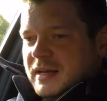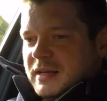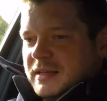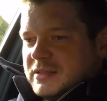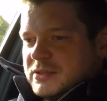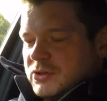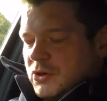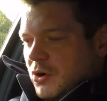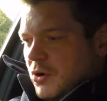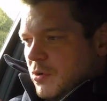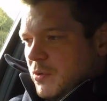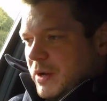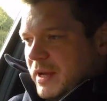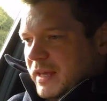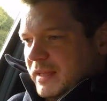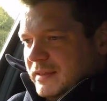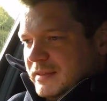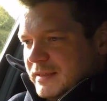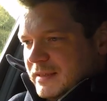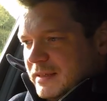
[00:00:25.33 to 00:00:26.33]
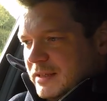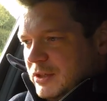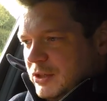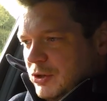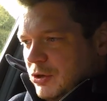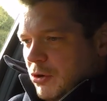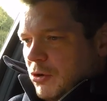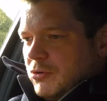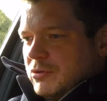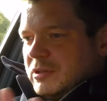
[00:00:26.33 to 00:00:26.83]
so it's
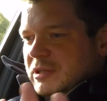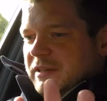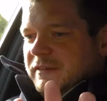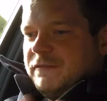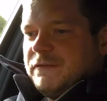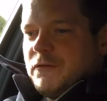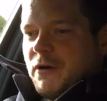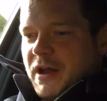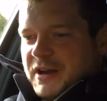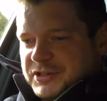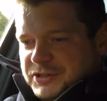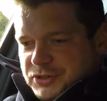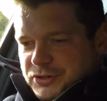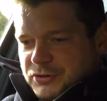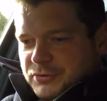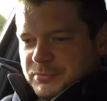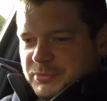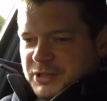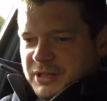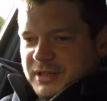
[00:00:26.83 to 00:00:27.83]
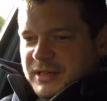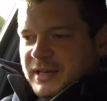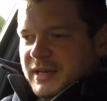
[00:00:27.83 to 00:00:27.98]
totally fresh to me,